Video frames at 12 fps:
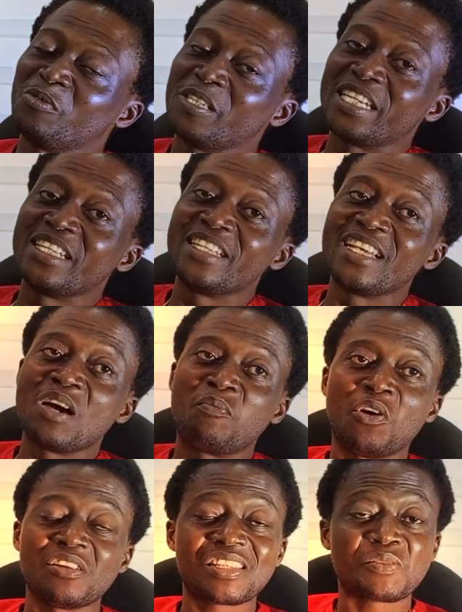within the
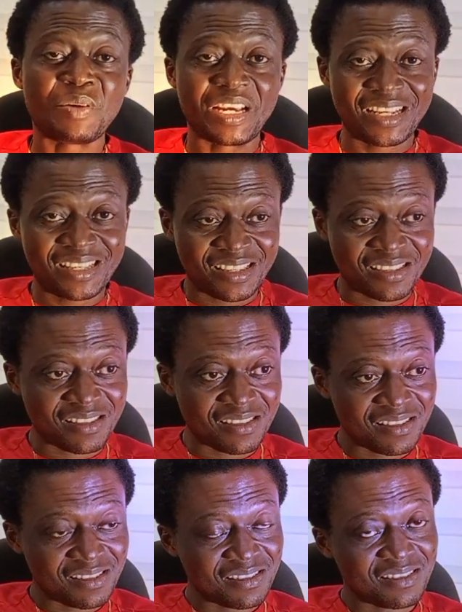airport
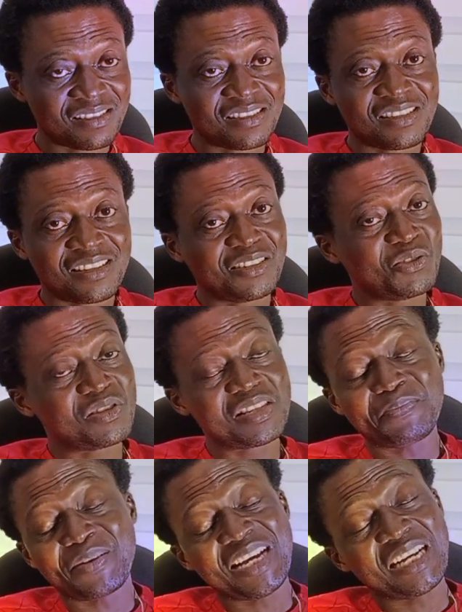space, you will
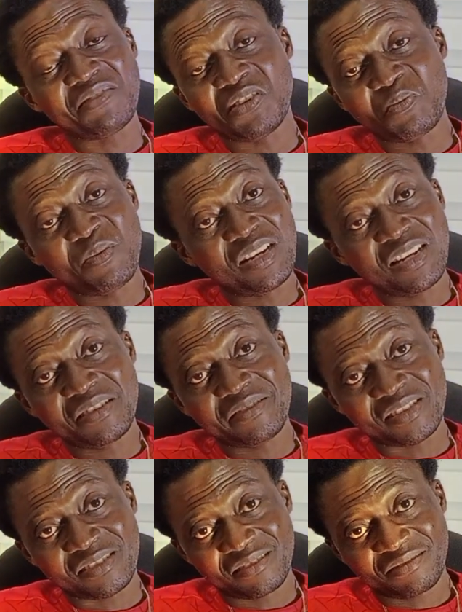still pay a development
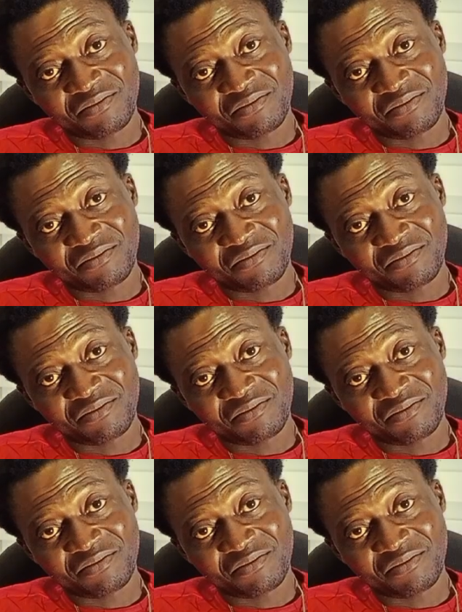levy.